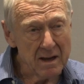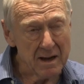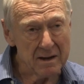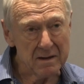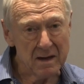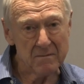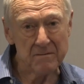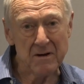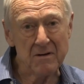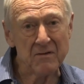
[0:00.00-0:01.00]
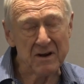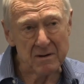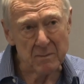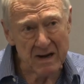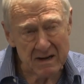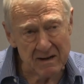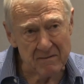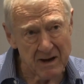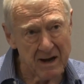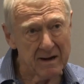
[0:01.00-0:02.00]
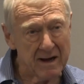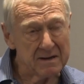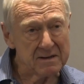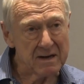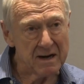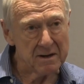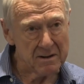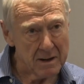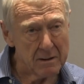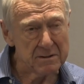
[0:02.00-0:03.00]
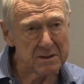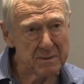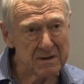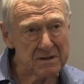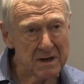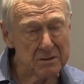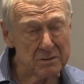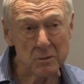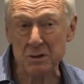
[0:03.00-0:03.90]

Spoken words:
and very fundamentally violated under the old dispensation,